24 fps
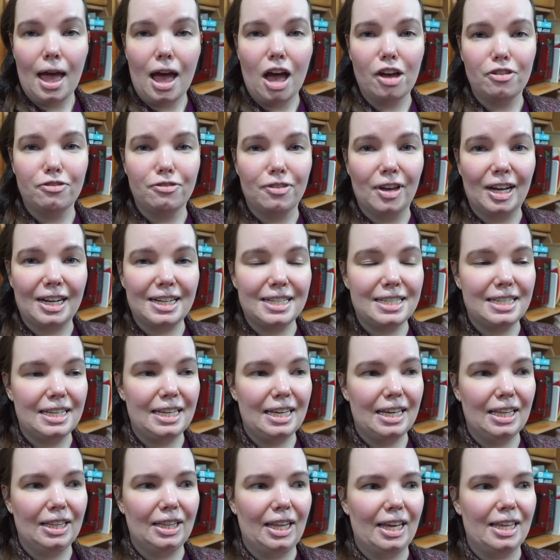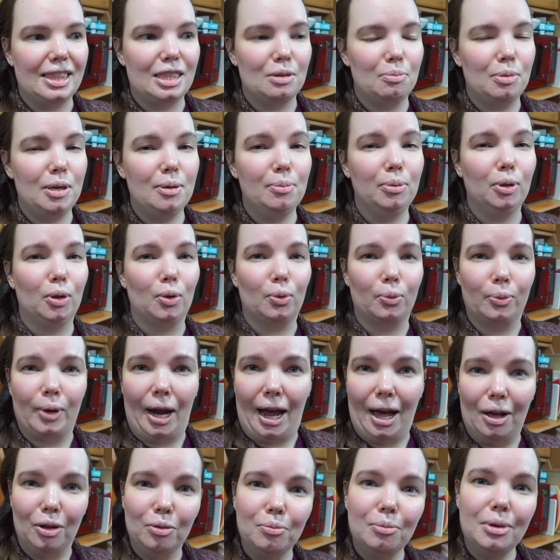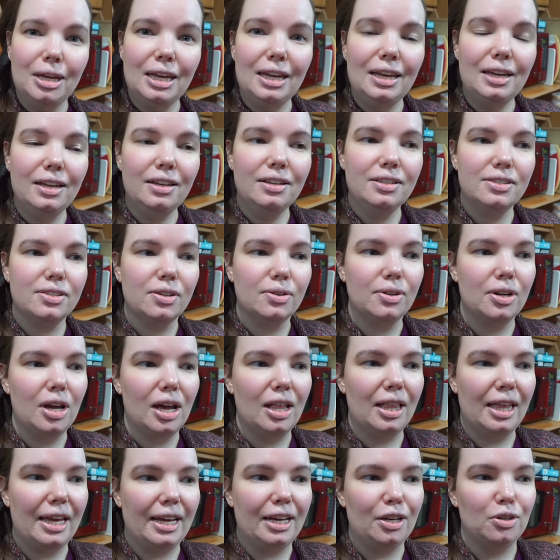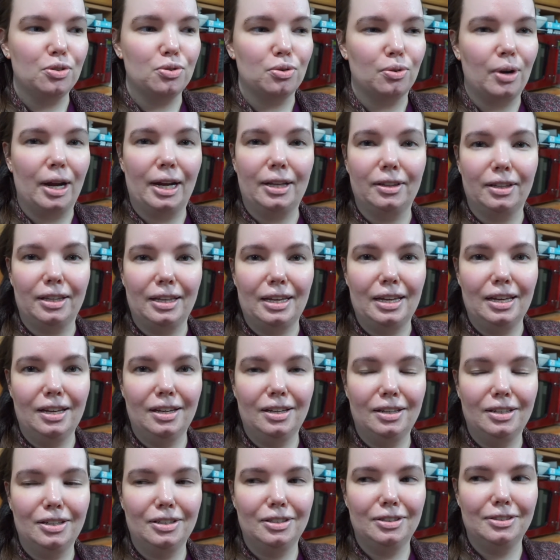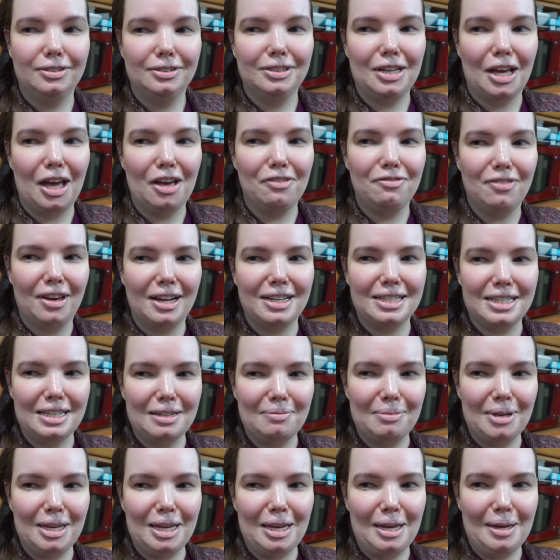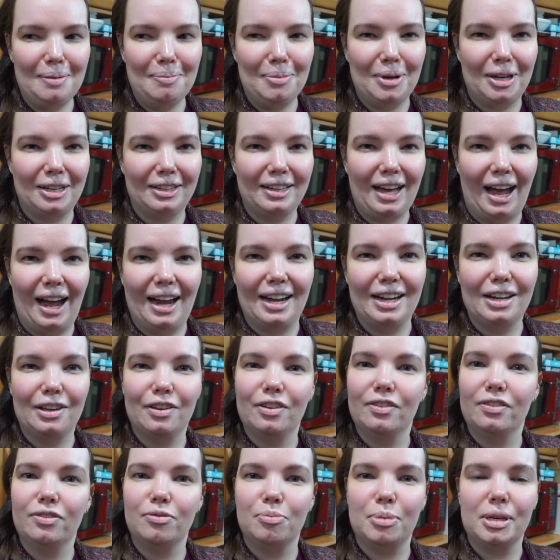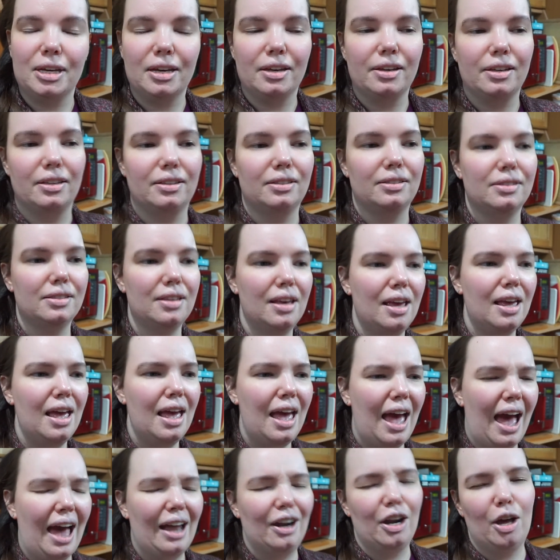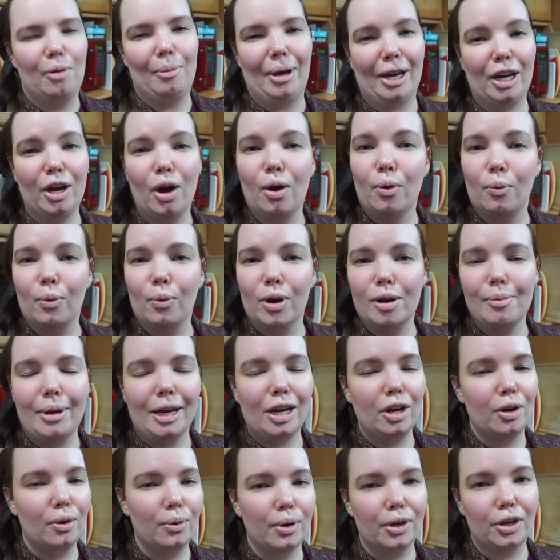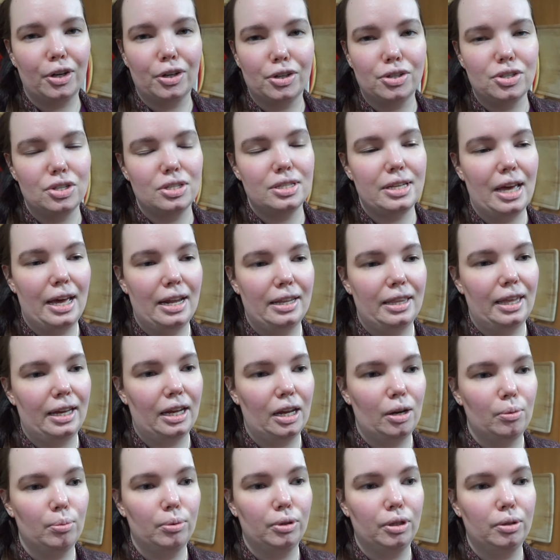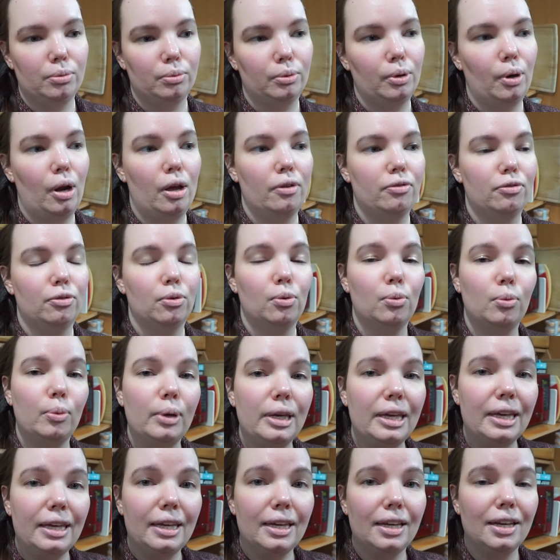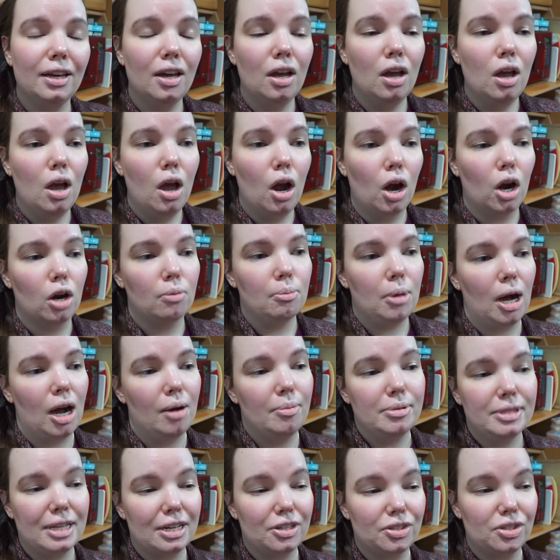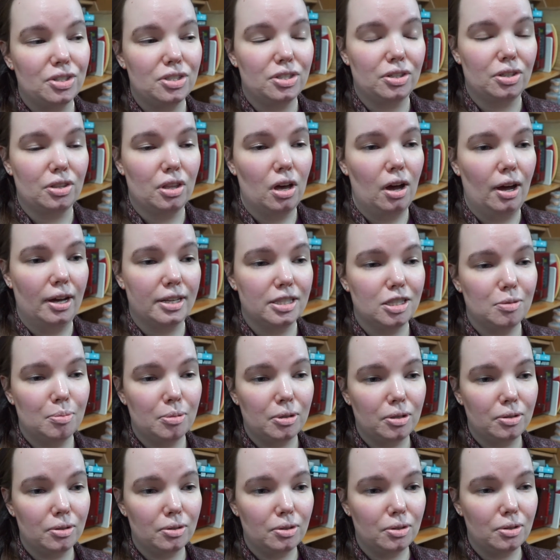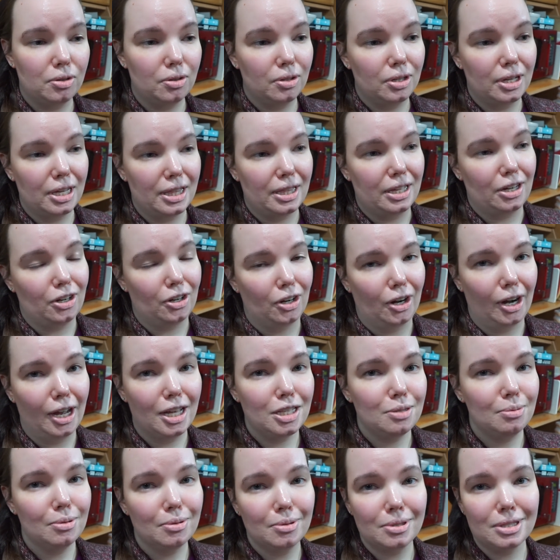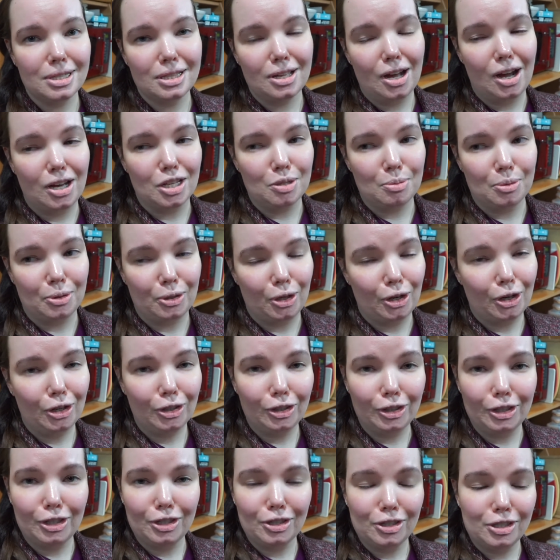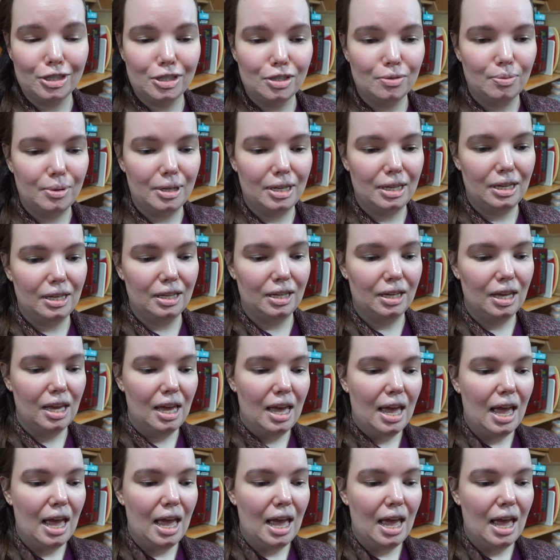affecting like the people around me. So not like directly affecting me, but kind of because I don't know, my one of my coworkers just had like a really rough week. Her mom is actually still in the hospital and then her husband was in the hospital earlier this week